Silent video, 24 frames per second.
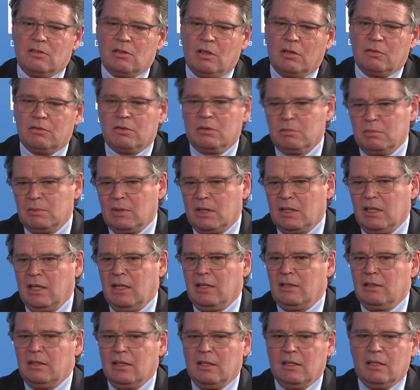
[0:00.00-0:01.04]
also,
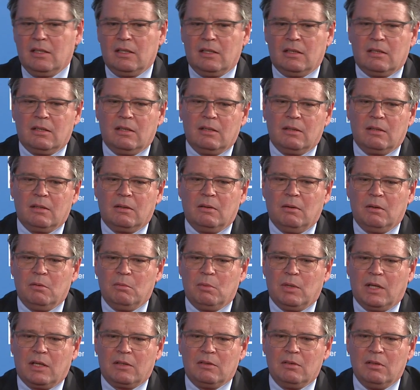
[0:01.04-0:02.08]
again, uh, going
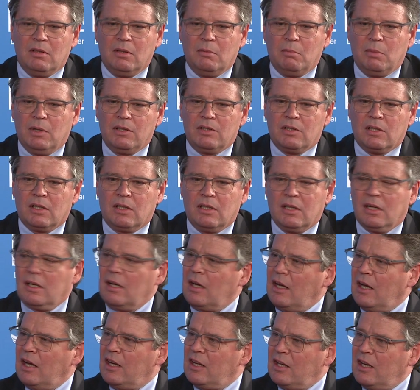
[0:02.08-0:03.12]
back to the budget
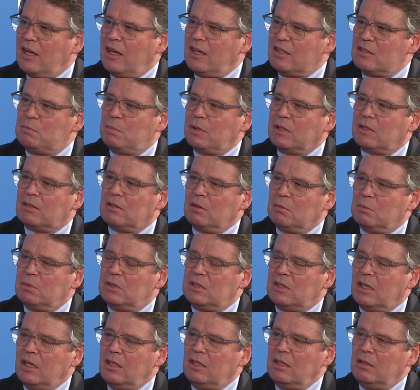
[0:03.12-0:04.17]
uh, aspect, of
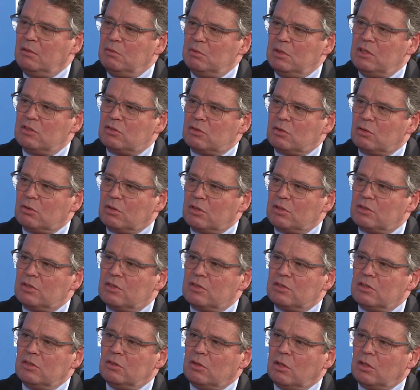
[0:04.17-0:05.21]
obtaining
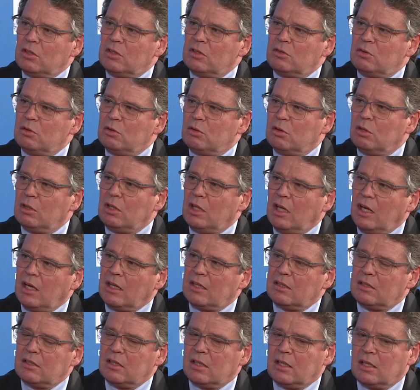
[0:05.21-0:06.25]
resources in order to
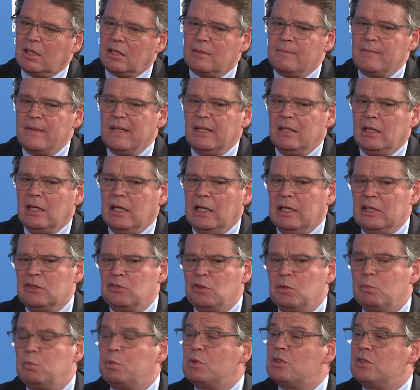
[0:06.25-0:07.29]
connect
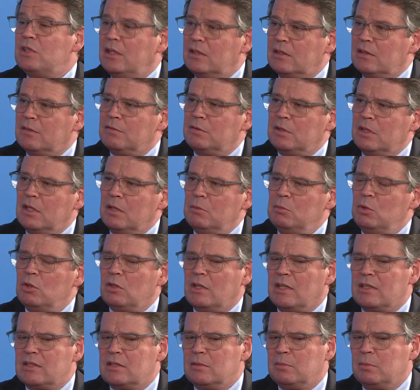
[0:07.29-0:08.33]
100% uh, of the
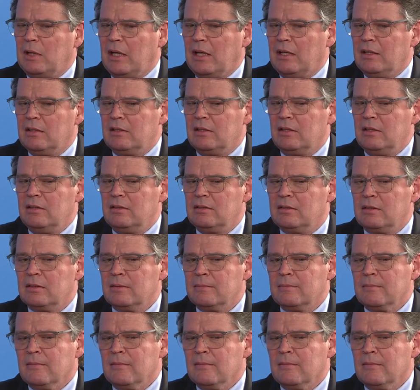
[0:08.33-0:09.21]
municipalities.